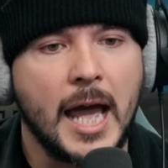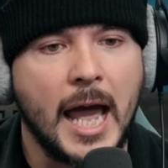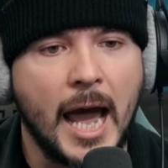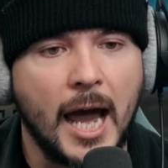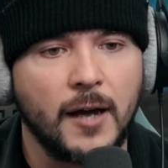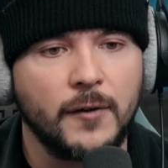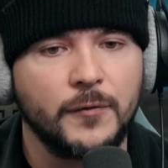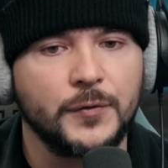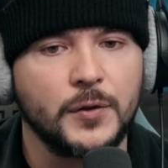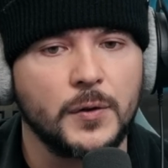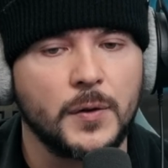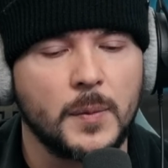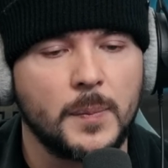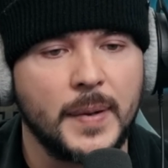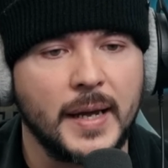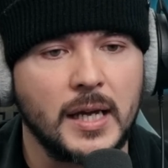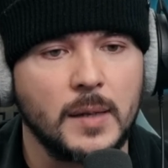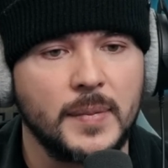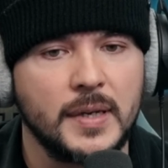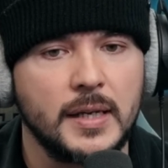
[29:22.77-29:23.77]
after the
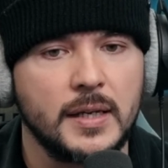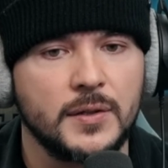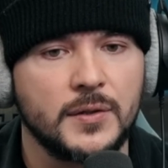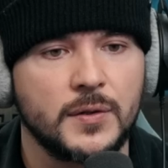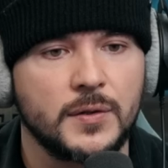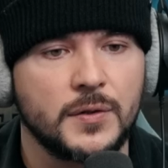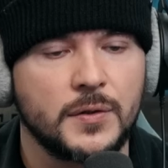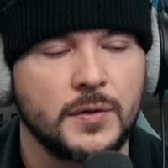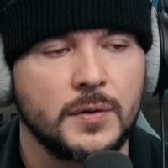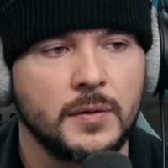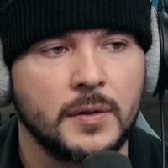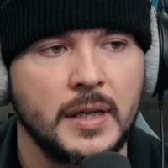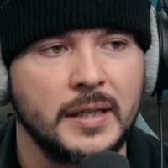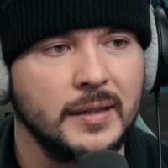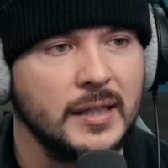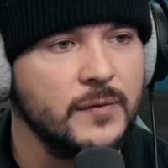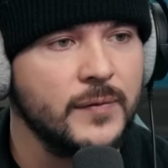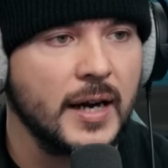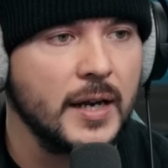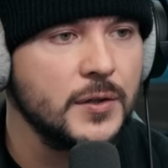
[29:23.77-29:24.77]
baby is
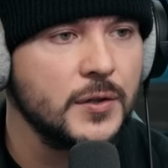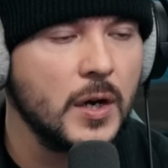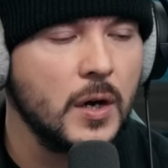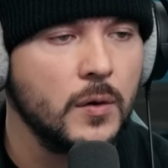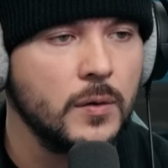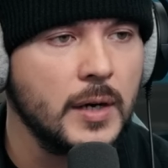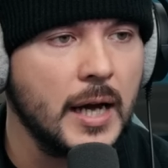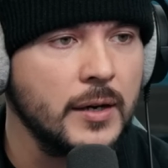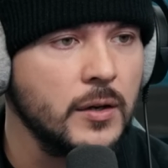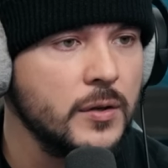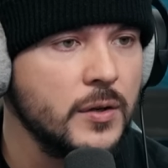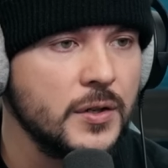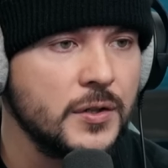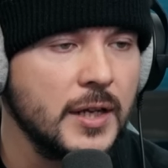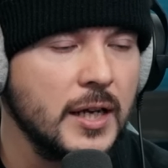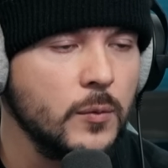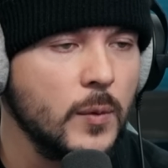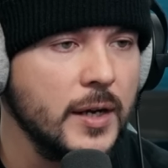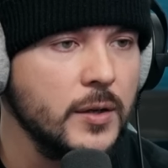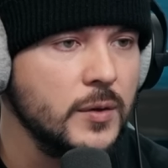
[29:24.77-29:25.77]
can live on its own, I don't
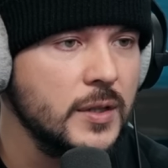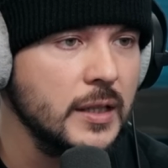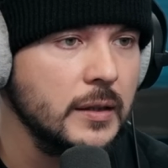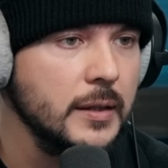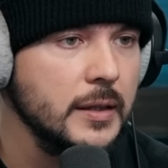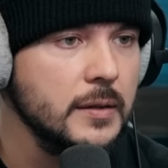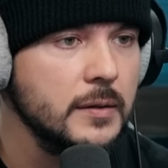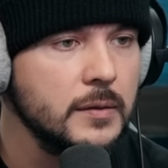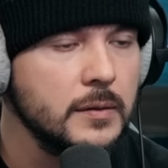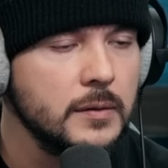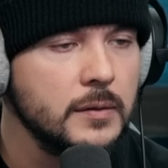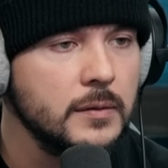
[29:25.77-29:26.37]
understand why you kill it.